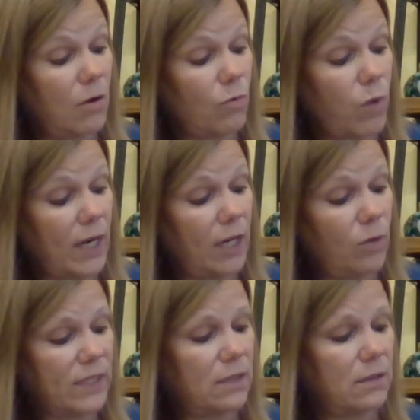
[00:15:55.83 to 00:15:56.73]
Running
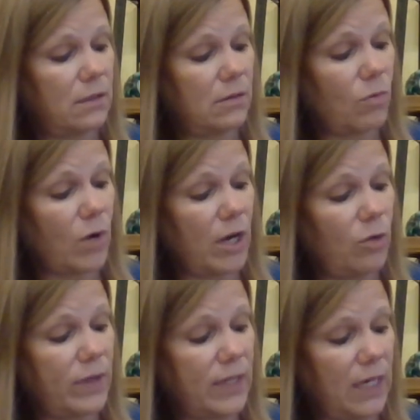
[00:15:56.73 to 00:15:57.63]
with running
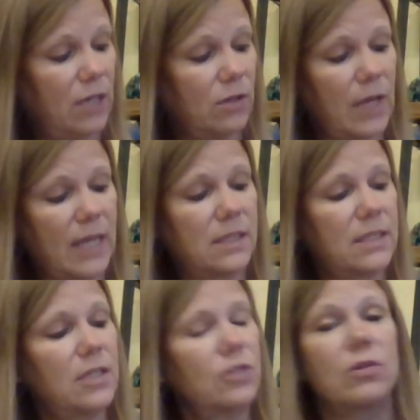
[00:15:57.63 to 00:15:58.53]
with needle and
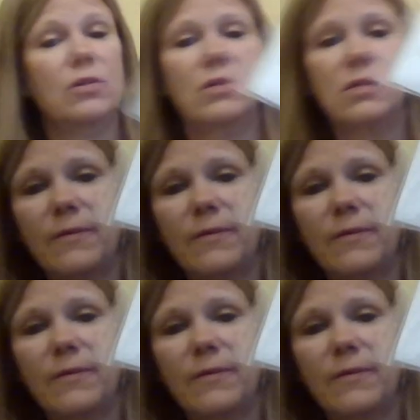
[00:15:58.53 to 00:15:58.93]
scissors.